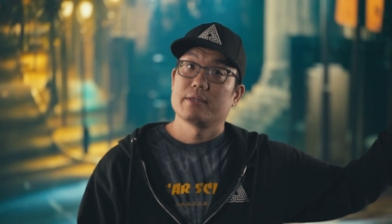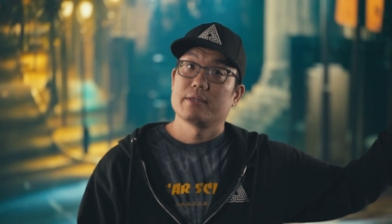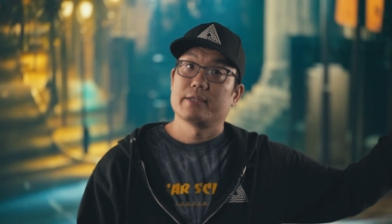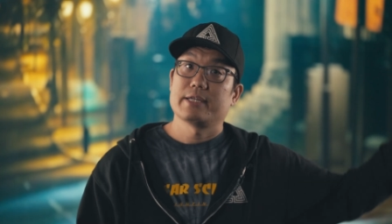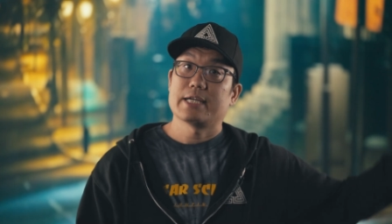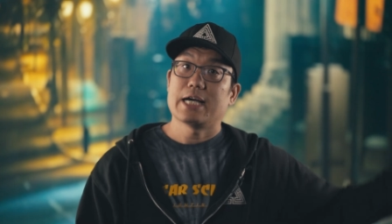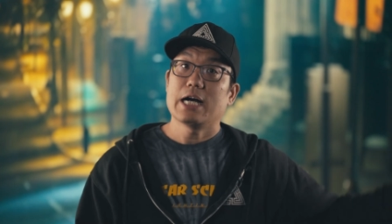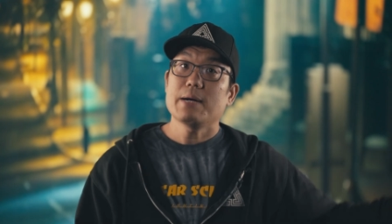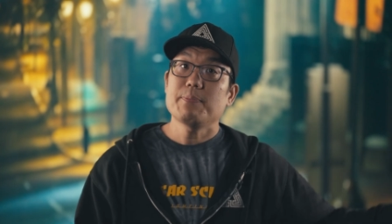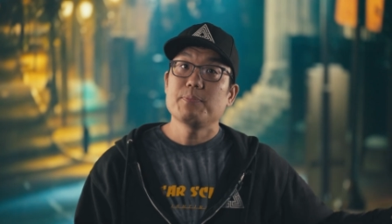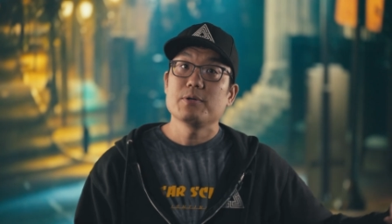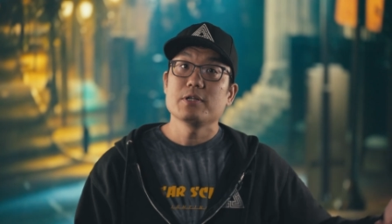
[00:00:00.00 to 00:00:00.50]

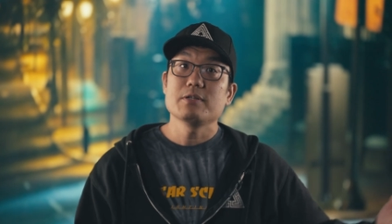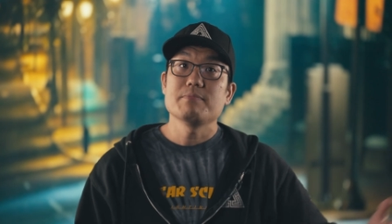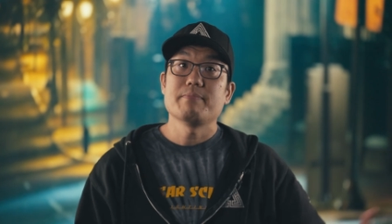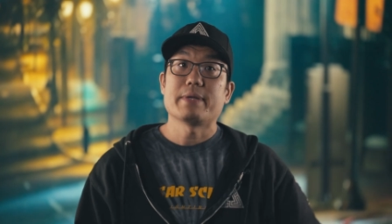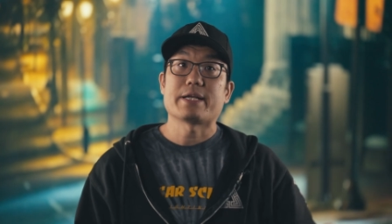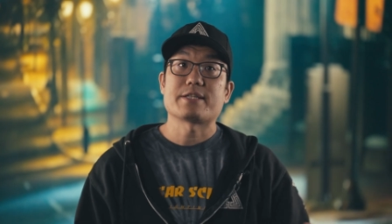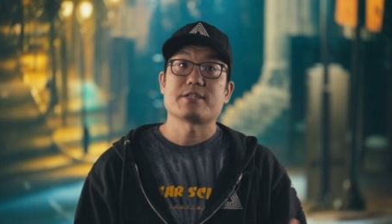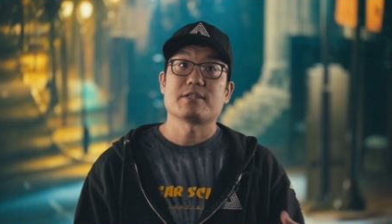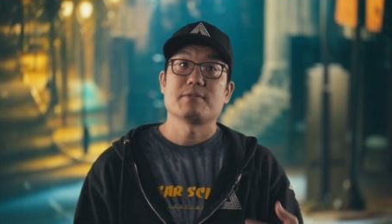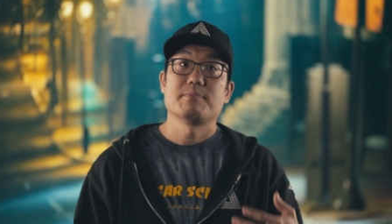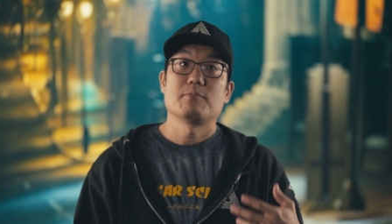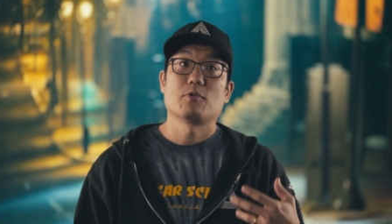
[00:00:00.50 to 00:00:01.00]
The output
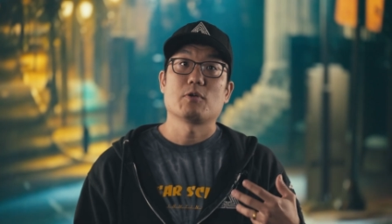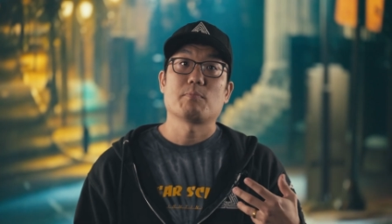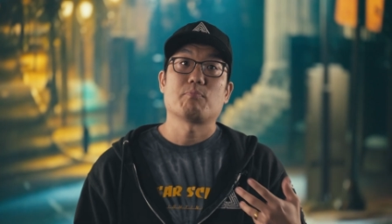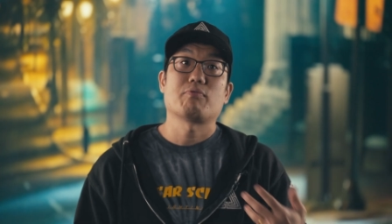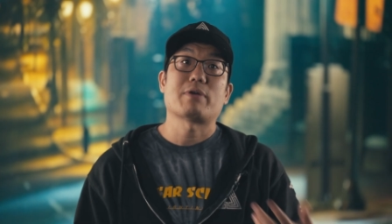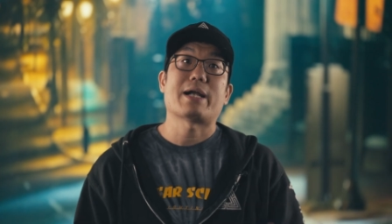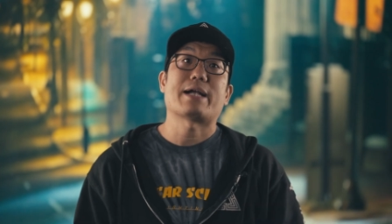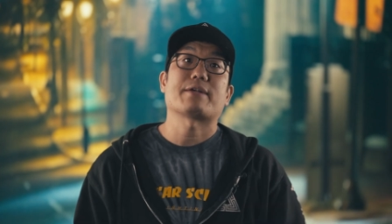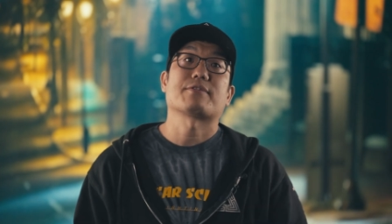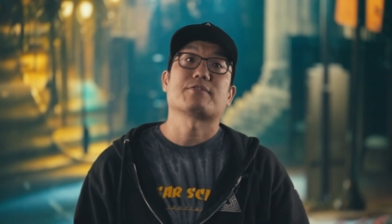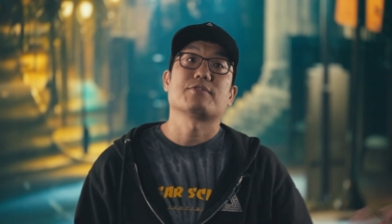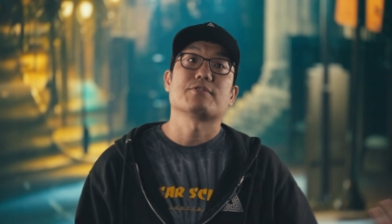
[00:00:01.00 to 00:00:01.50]
makes it a more
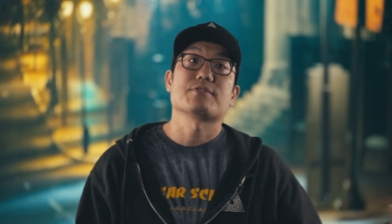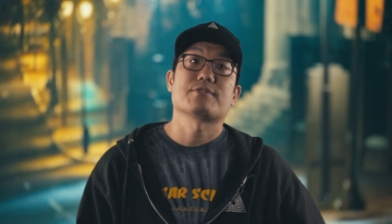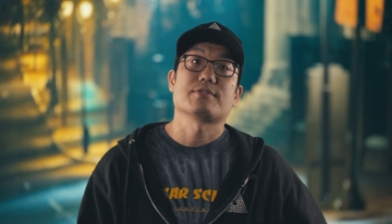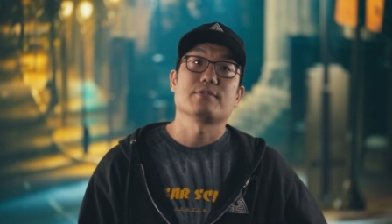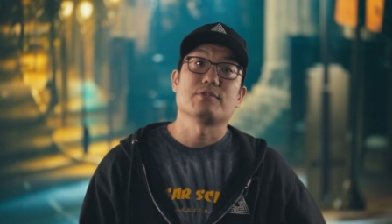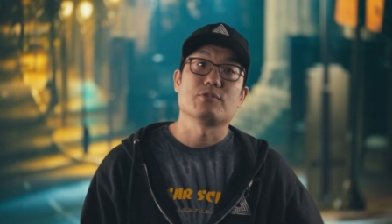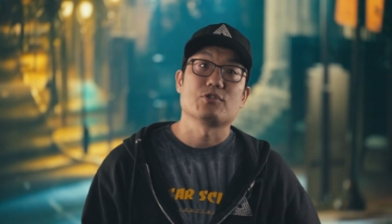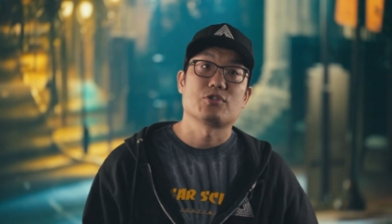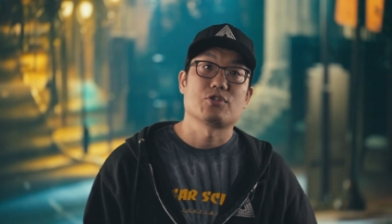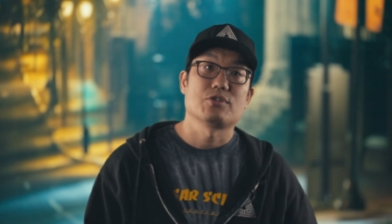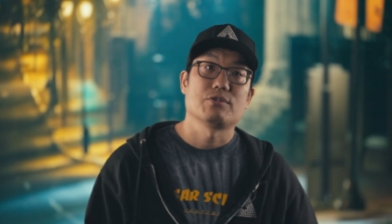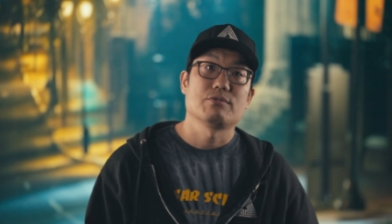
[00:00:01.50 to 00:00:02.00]
practical
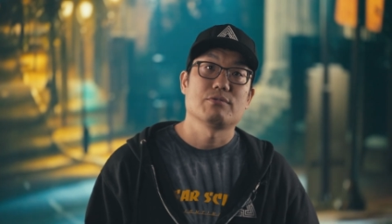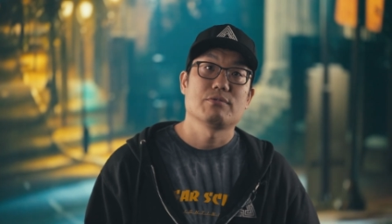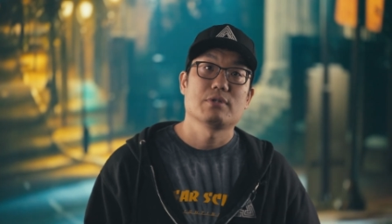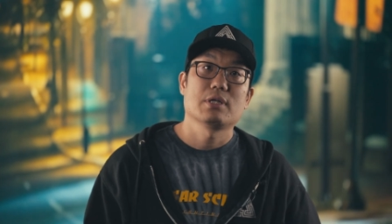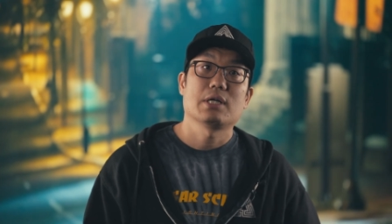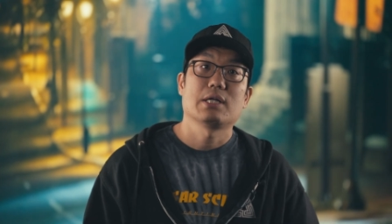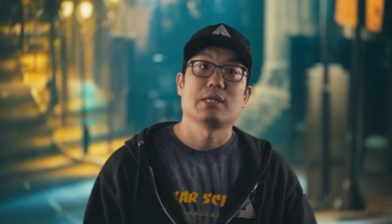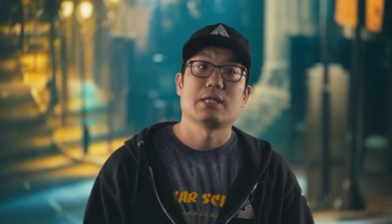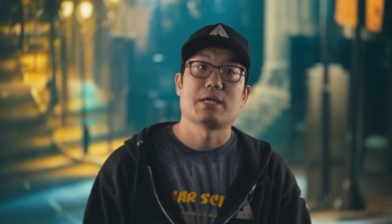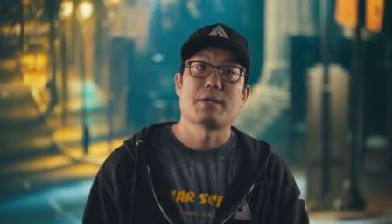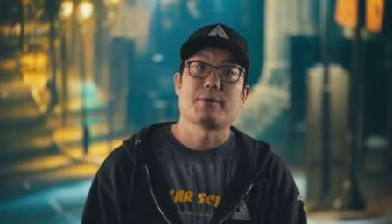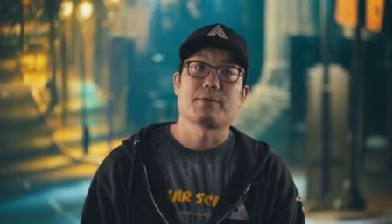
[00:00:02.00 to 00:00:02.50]
solution,
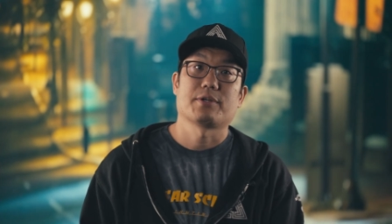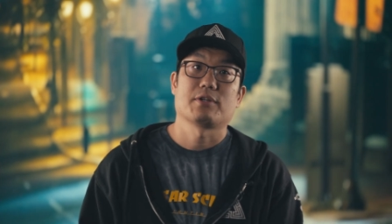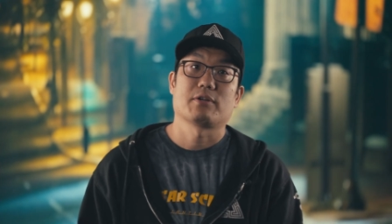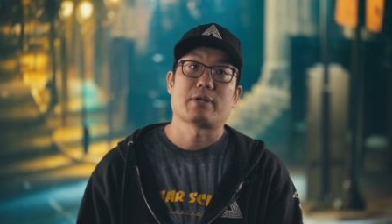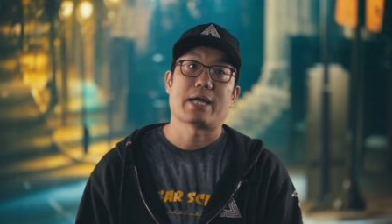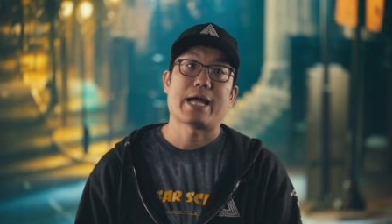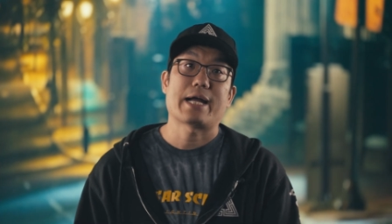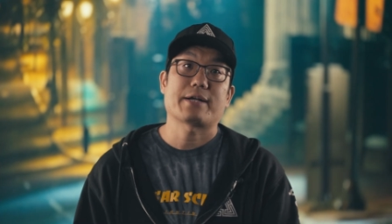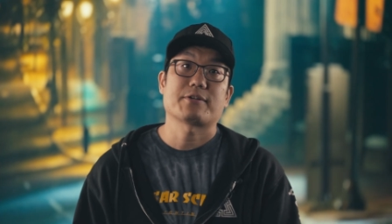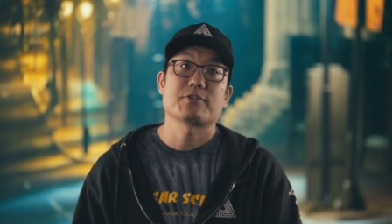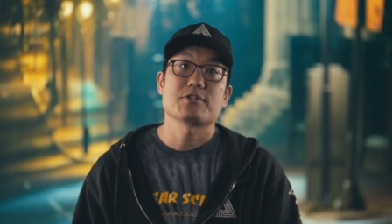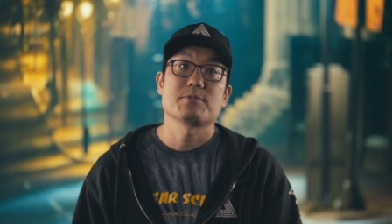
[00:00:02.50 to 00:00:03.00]
allowing
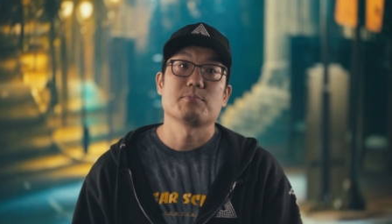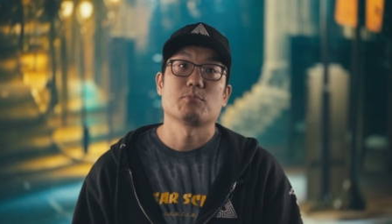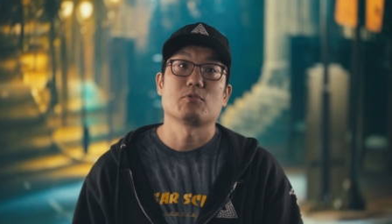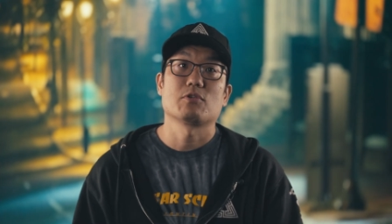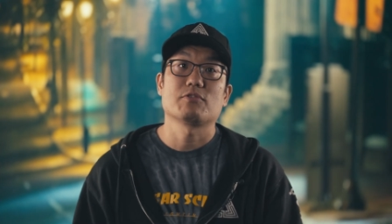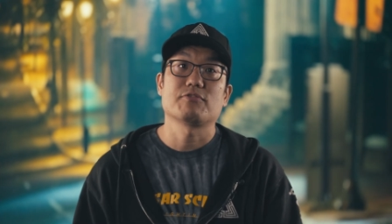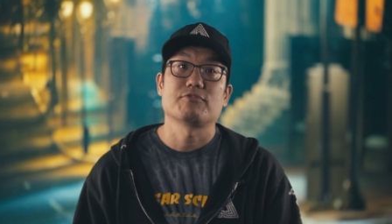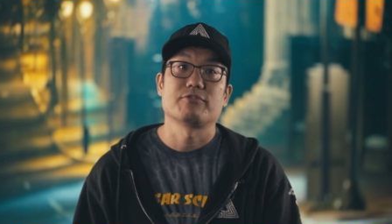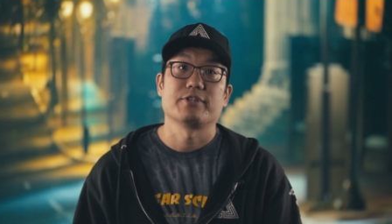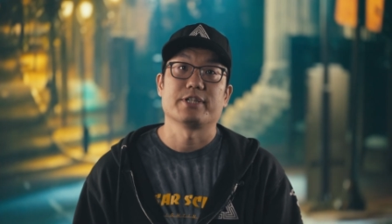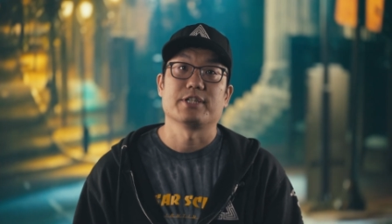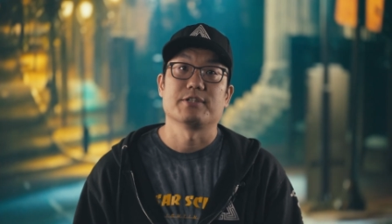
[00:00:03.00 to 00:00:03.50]
your actors
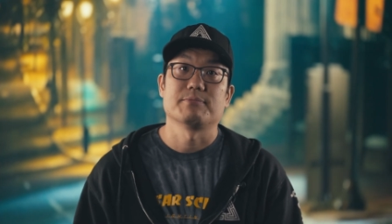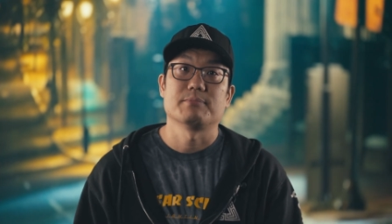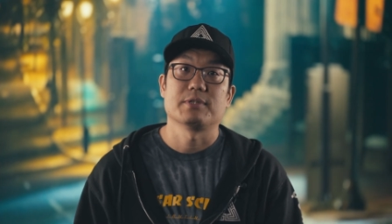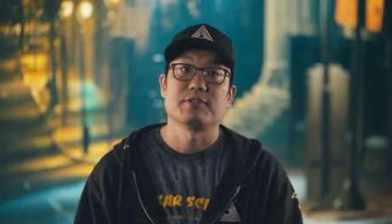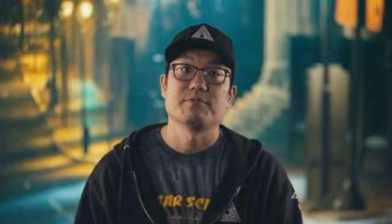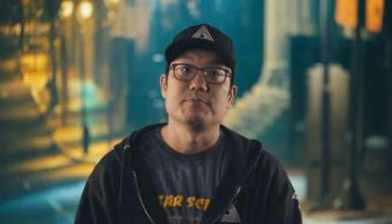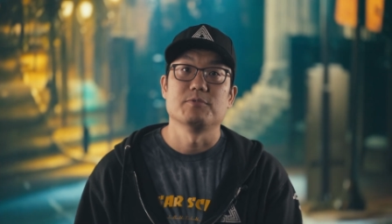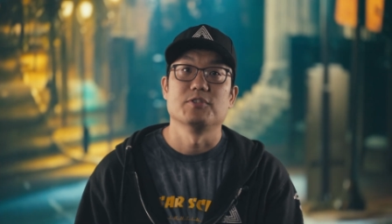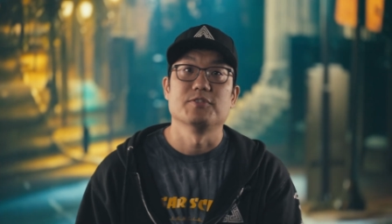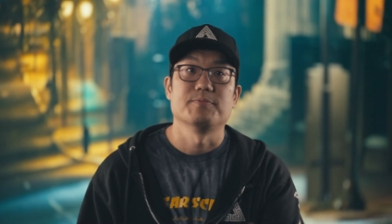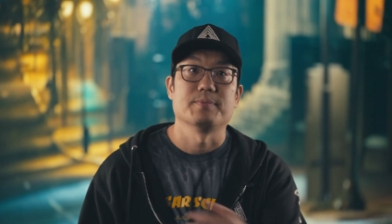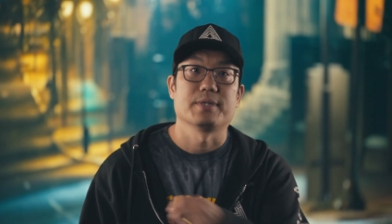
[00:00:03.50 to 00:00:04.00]
more freedom
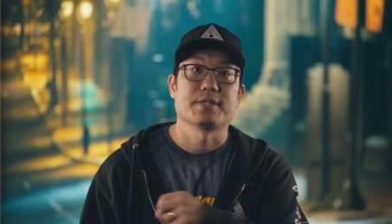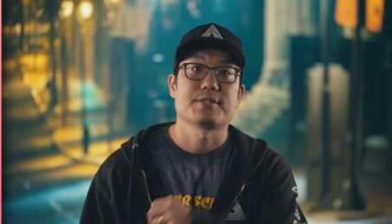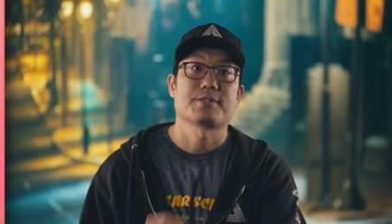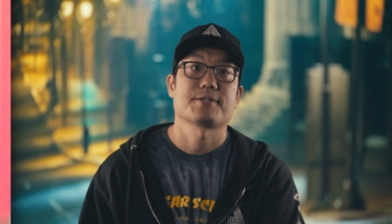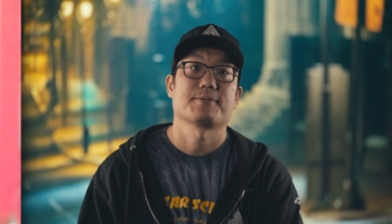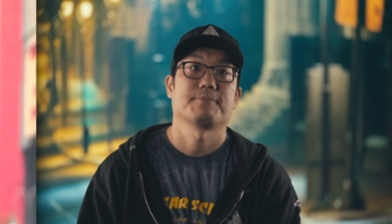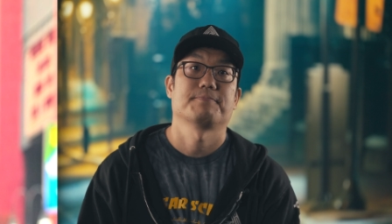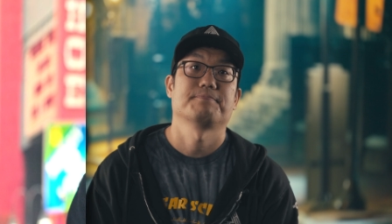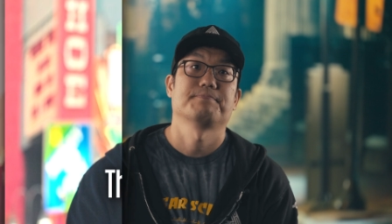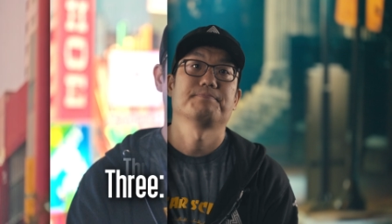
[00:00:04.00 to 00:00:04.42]
of movement.